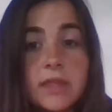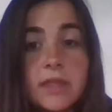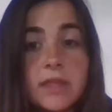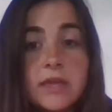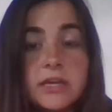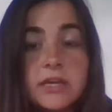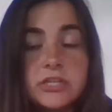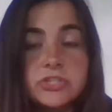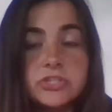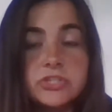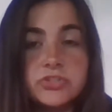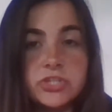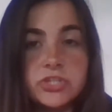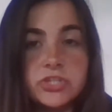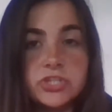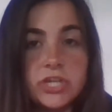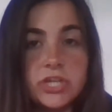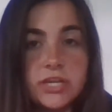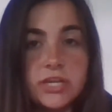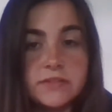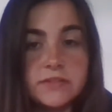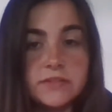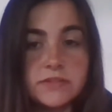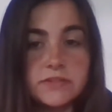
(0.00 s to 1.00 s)
Stretch
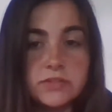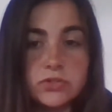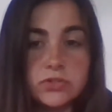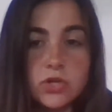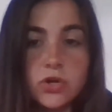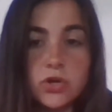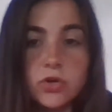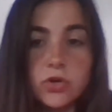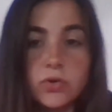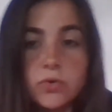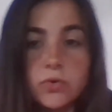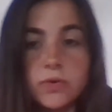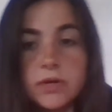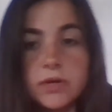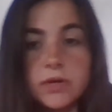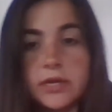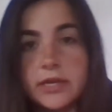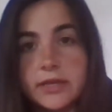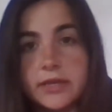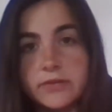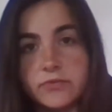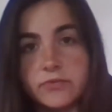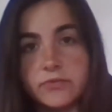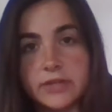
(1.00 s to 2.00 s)
in a slow
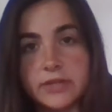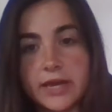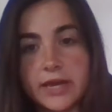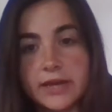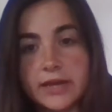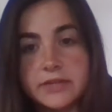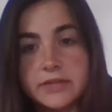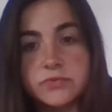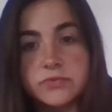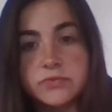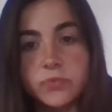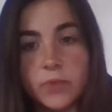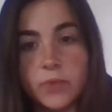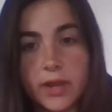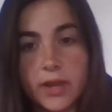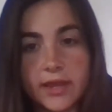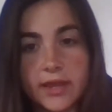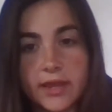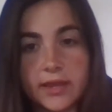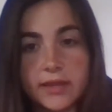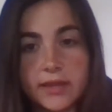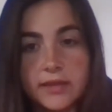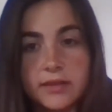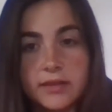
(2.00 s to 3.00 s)
and relaxed
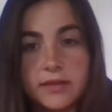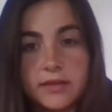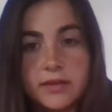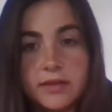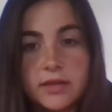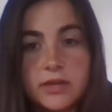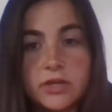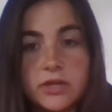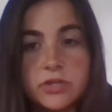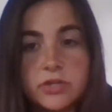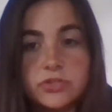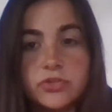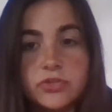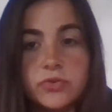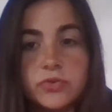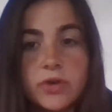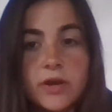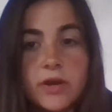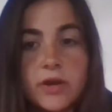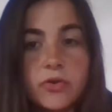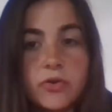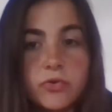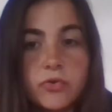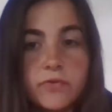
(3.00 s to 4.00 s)
way. Do
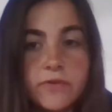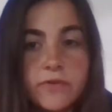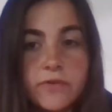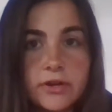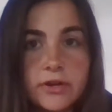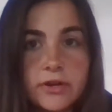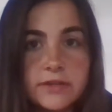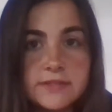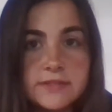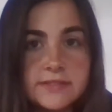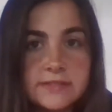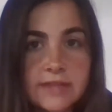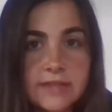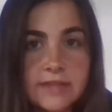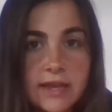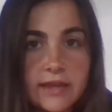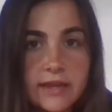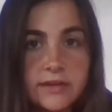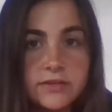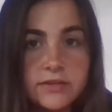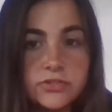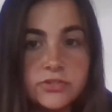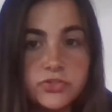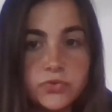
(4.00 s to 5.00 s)
not
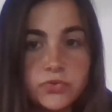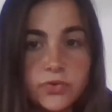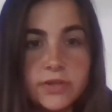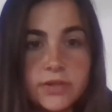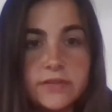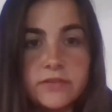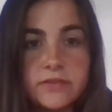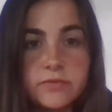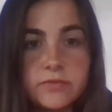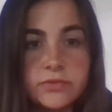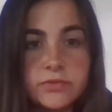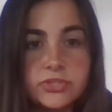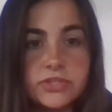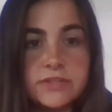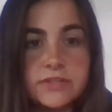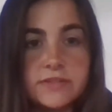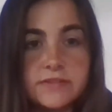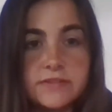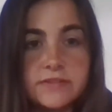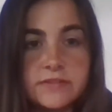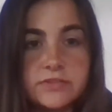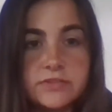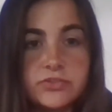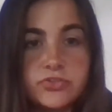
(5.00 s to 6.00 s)
overextend joints, which is
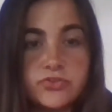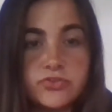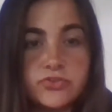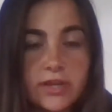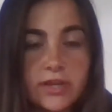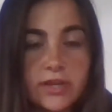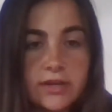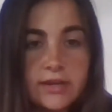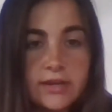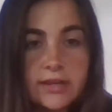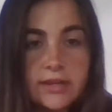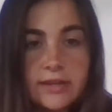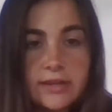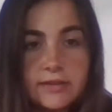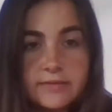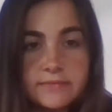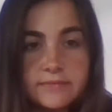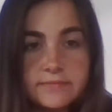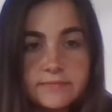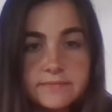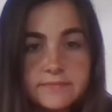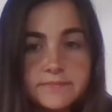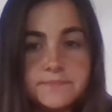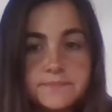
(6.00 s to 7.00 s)
straightening.
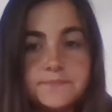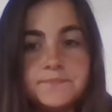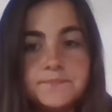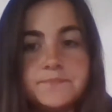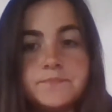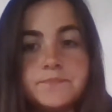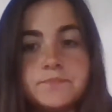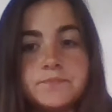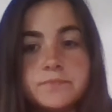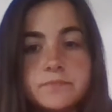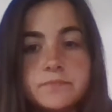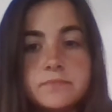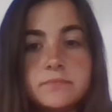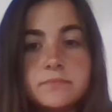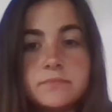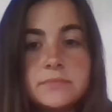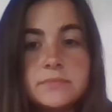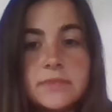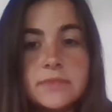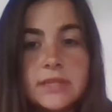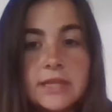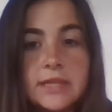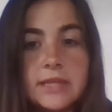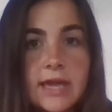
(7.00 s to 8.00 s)

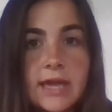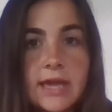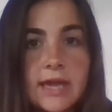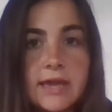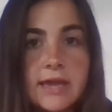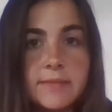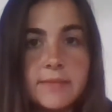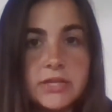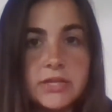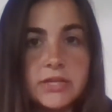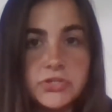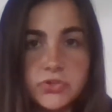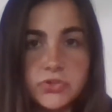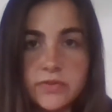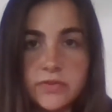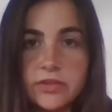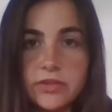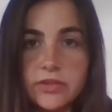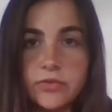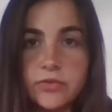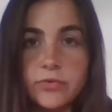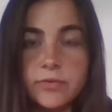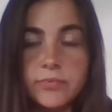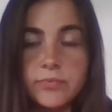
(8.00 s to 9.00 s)
And make sure that
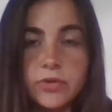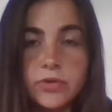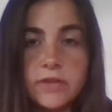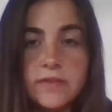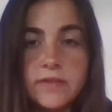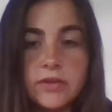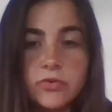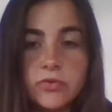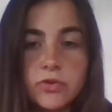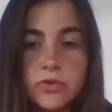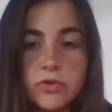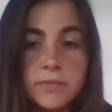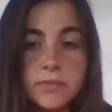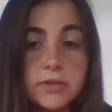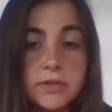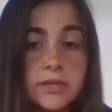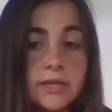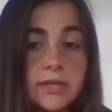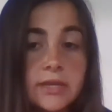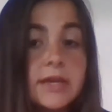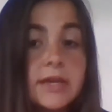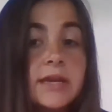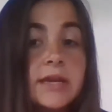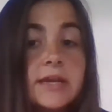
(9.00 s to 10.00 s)
you are breathing
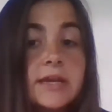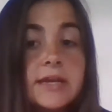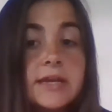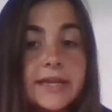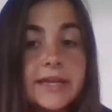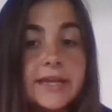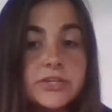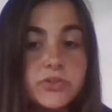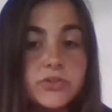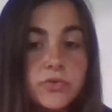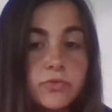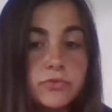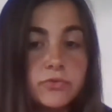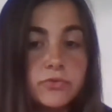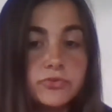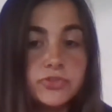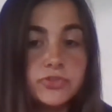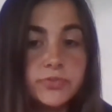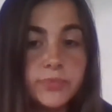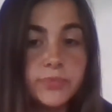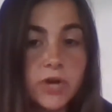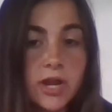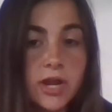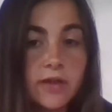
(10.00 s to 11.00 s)
normally and don't hold your
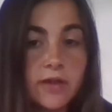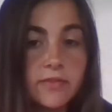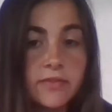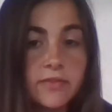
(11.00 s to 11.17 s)
breath.